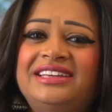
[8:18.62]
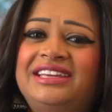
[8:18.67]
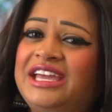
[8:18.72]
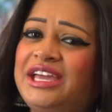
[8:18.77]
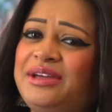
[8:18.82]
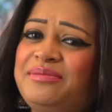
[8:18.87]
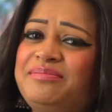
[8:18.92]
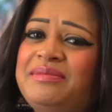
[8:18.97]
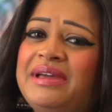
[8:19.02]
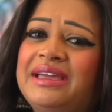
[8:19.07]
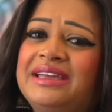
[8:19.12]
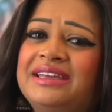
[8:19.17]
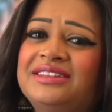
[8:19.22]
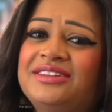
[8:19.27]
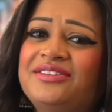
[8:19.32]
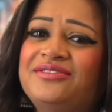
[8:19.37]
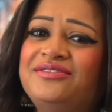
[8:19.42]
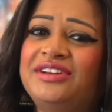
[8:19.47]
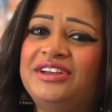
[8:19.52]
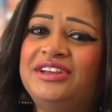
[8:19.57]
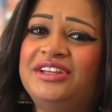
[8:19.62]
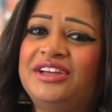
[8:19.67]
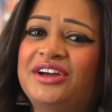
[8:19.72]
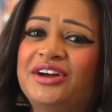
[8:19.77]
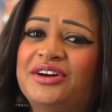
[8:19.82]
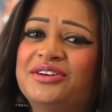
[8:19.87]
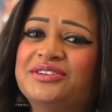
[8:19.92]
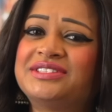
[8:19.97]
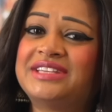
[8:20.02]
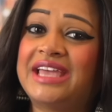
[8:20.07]
Keep making the
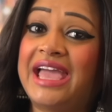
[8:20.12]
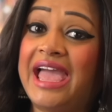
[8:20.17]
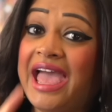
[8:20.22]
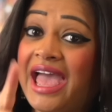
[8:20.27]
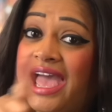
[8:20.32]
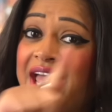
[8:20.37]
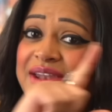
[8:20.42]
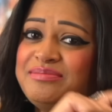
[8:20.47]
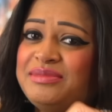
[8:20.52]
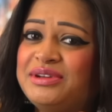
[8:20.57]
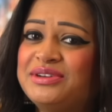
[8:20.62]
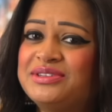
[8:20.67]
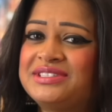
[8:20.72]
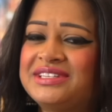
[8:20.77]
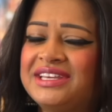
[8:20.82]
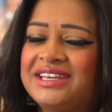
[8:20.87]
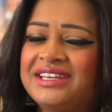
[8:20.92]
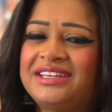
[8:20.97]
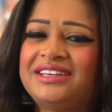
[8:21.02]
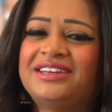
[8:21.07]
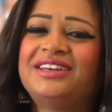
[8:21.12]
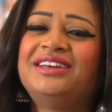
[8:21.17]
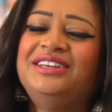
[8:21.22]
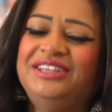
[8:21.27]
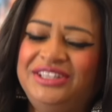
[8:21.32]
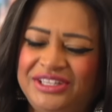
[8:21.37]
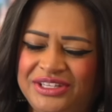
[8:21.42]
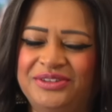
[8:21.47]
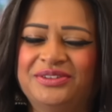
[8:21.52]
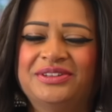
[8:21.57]
videos and music
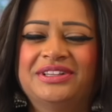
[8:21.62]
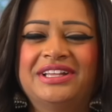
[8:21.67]
you